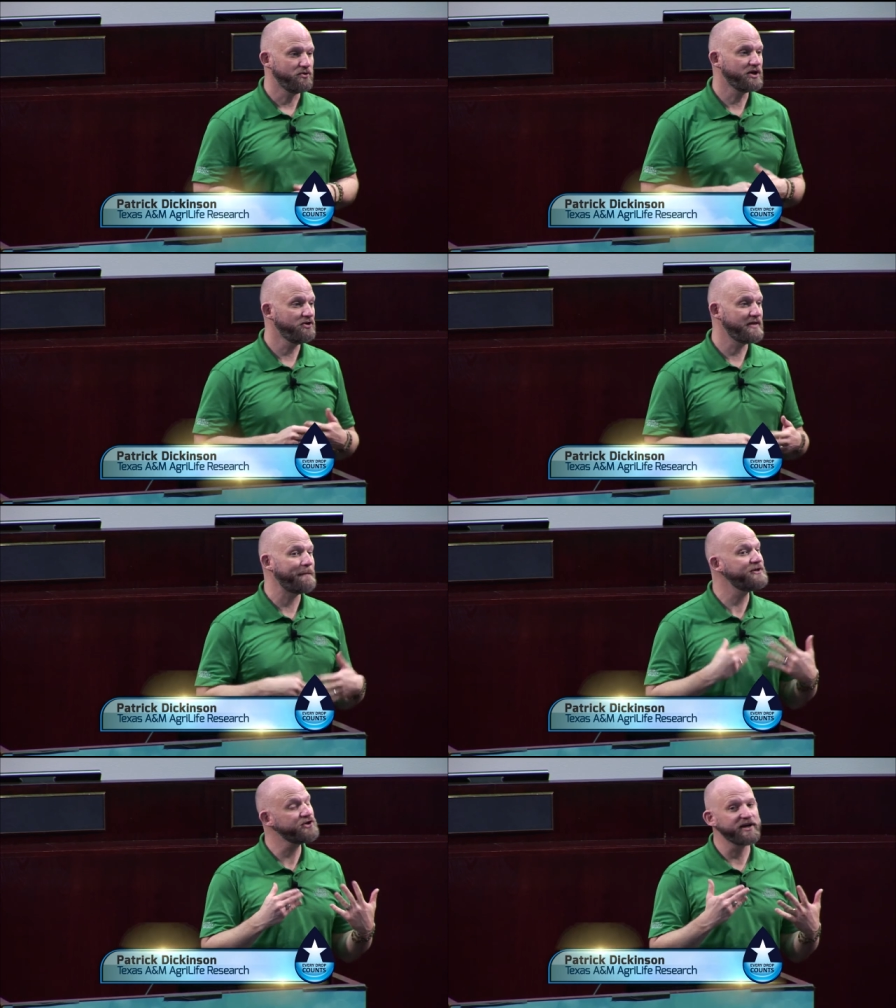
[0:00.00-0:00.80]
can do that,
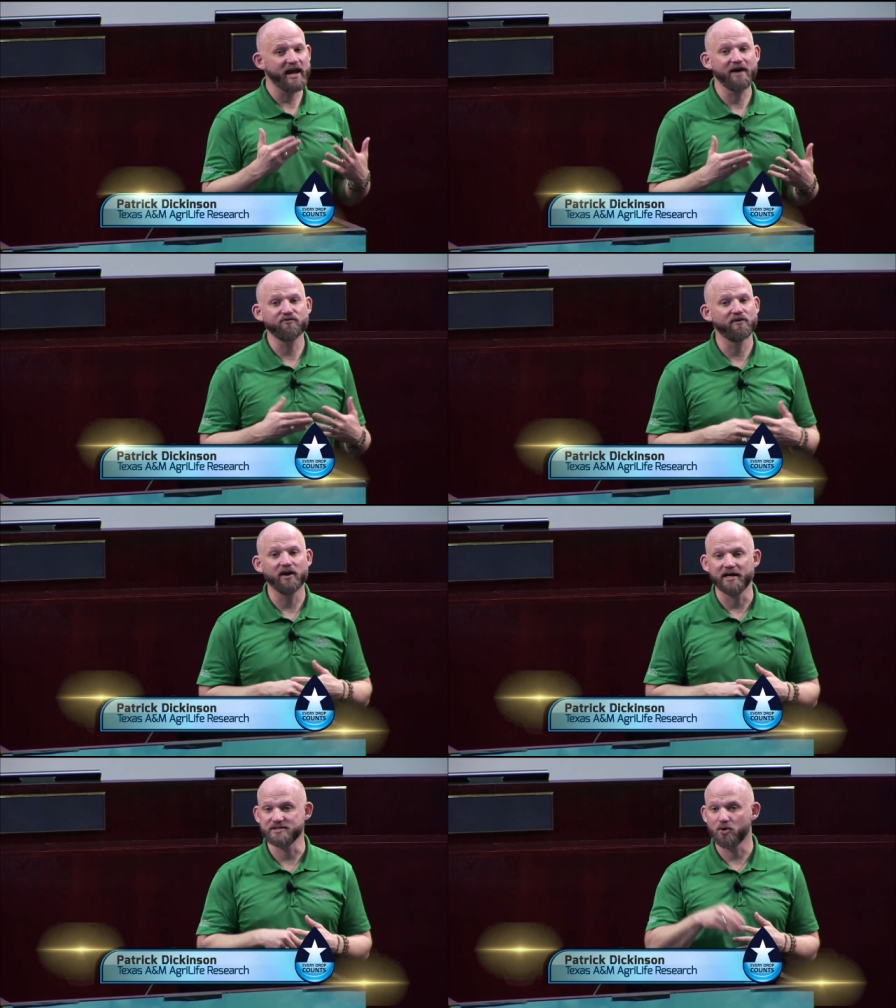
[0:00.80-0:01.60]
but you're going to have to
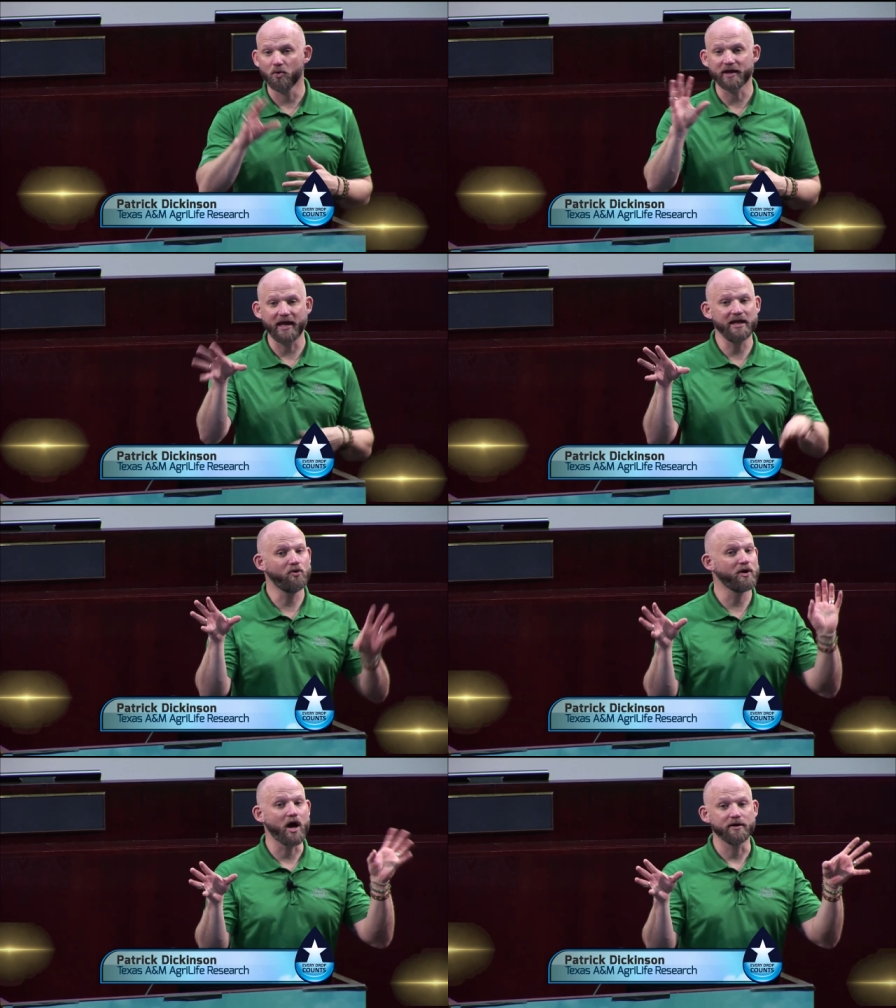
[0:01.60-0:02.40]
fertilize it, organic
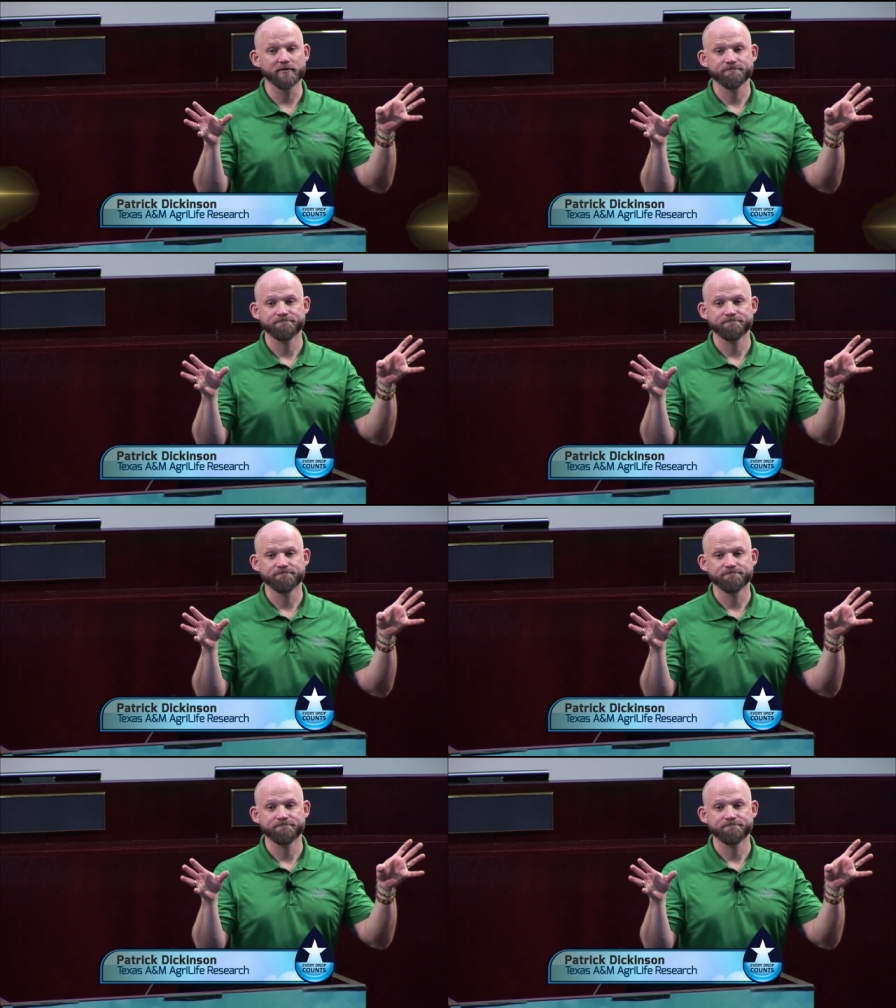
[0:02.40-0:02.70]
or not.